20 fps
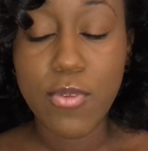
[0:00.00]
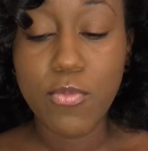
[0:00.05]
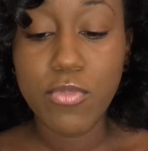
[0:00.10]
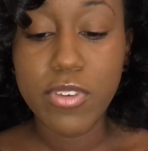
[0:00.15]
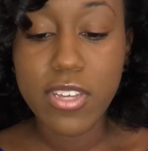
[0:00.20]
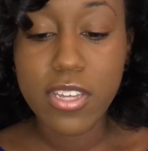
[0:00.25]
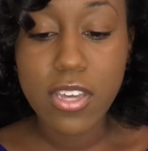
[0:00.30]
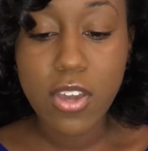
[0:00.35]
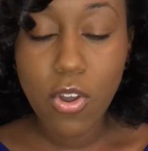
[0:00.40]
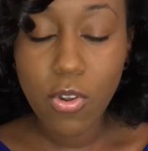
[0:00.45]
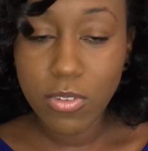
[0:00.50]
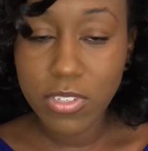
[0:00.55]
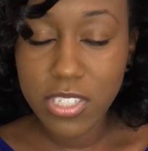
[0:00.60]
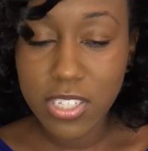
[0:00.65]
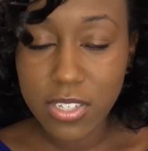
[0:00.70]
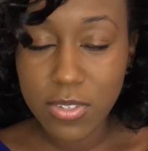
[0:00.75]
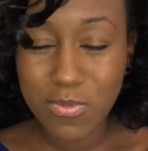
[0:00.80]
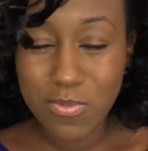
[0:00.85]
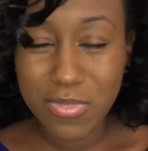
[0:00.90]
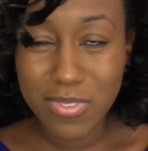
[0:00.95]
and we
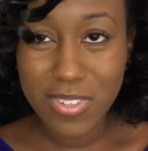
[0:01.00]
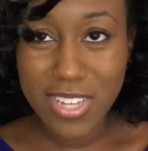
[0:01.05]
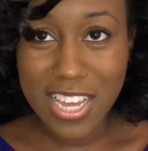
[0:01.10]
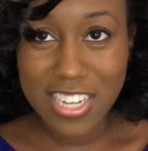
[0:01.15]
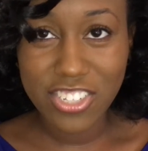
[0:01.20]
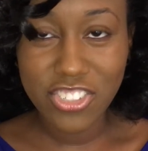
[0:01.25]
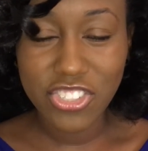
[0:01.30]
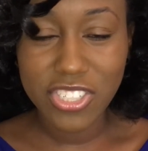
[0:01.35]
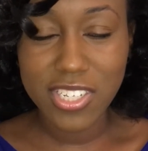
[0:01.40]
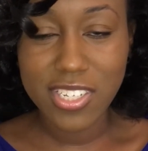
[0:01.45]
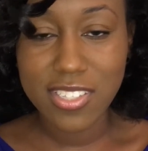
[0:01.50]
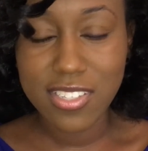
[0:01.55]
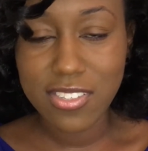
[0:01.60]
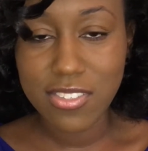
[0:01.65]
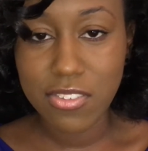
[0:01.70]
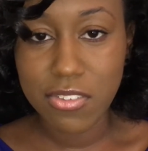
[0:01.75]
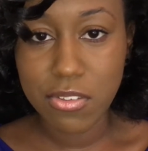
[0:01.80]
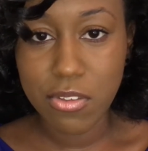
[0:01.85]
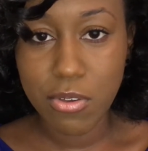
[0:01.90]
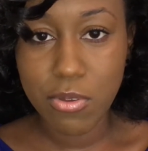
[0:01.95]
only got a chance
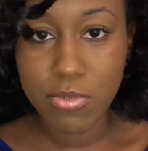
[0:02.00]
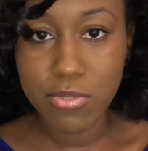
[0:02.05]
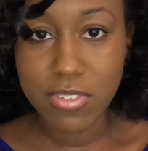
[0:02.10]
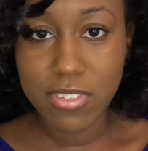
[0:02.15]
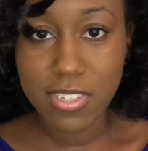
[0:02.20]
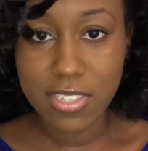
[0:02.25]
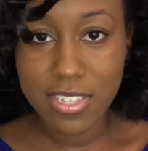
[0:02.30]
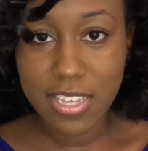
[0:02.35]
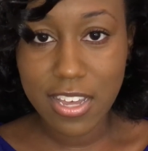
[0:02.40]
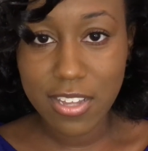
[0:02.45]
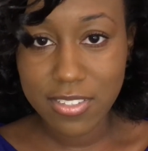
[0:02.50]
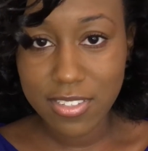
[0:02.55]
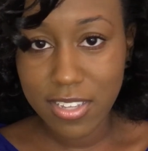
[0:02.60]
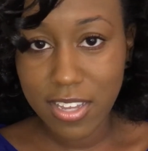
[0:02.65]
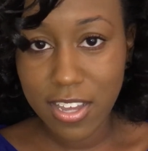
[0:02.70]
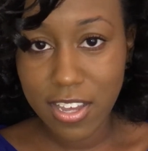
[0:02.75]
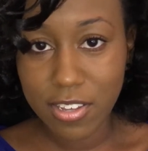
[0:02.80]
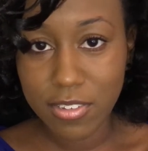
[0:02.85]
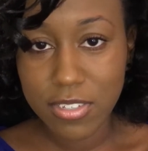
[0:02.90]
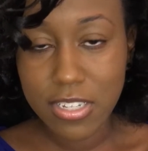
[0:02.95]
to go to the
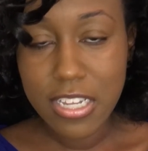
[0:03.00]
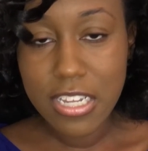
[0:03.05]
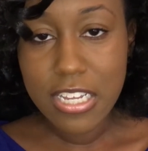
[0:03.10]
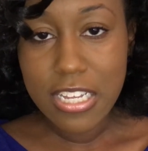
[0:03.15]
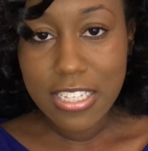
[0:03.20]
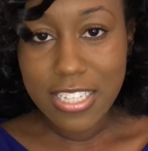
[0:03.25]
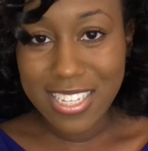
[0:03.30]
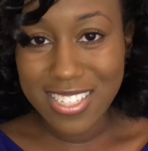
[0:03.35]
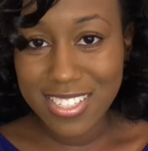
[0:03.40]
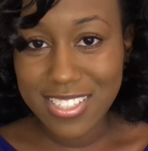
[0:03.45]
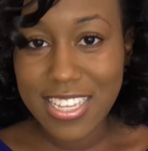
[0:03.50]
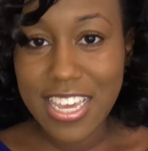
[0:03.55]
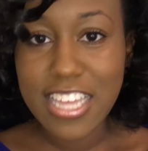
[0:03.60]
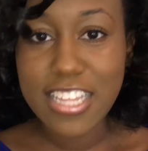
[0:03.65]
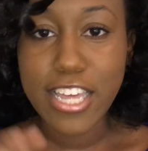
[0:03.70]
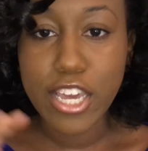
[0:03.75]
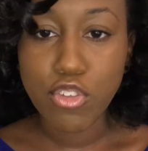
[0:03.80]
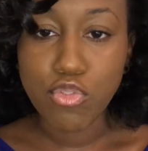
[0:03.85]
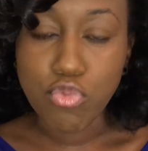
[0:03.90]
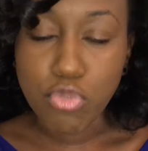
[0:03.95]
downtown, like
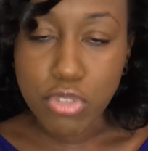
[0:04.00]
stay like